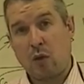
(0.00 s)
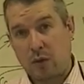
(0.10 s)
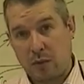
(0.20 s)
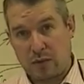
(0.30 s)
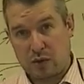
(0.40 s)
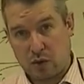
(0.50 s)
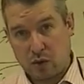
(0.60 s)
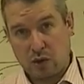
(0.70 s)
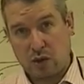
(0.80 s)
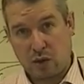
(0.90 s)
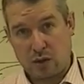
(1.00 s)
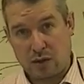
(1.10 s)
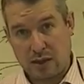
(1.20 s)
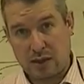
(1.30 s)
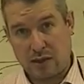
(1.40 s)
what would be the social
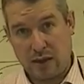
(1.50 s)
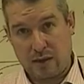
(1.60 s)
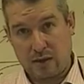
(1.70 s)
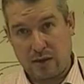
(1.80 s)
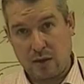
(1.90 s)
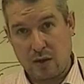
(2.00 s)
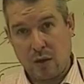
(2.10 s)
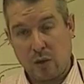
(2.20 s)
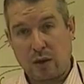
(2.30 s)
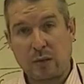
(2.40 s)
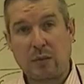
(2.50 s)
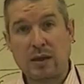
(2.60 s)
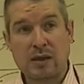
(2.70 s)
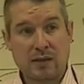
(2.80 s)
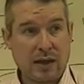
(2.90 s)
context of that? Well, it
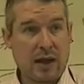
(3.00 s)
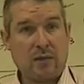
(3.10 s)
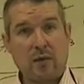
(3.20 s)
means that